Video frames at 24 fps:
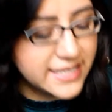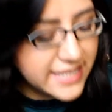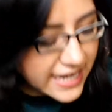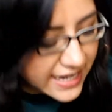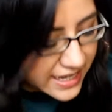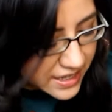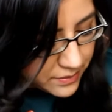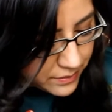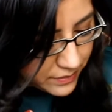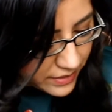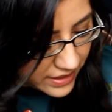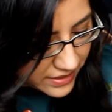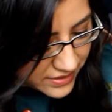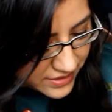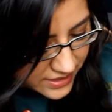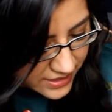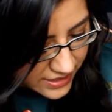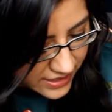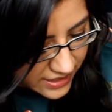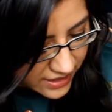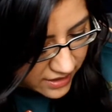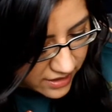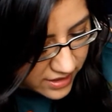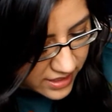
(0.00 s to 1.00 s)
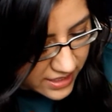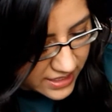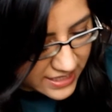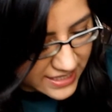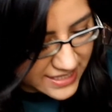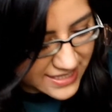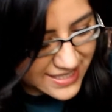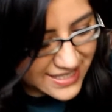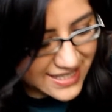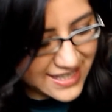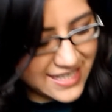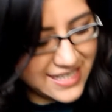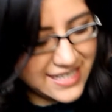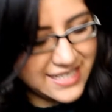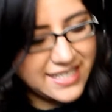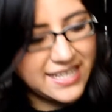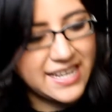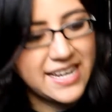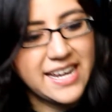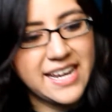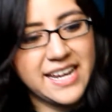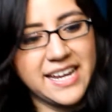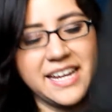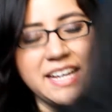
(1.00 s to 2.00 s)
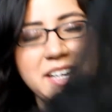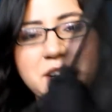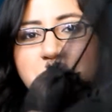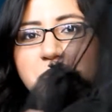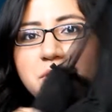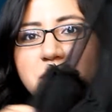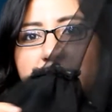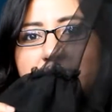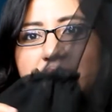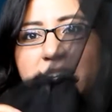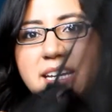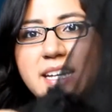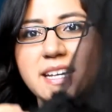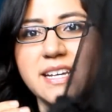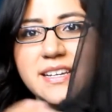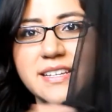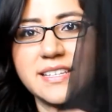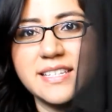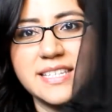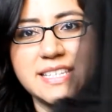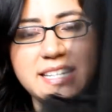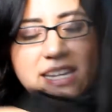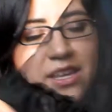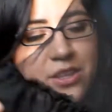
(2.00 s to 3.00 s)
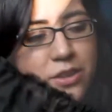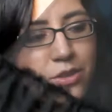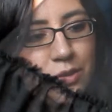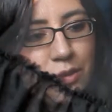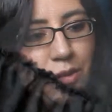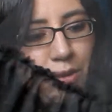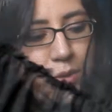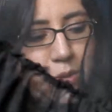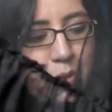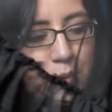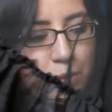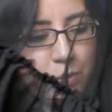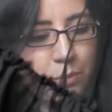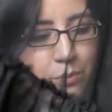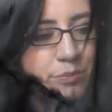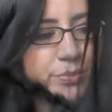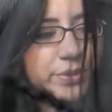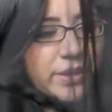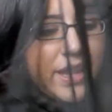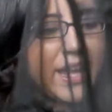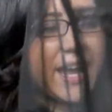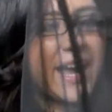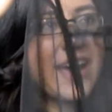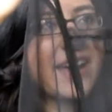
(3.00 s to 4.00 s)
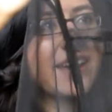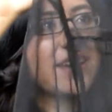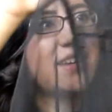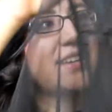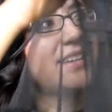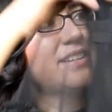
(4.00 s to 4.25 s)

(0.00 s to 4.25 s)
second blouse that I got is this interesting see-through black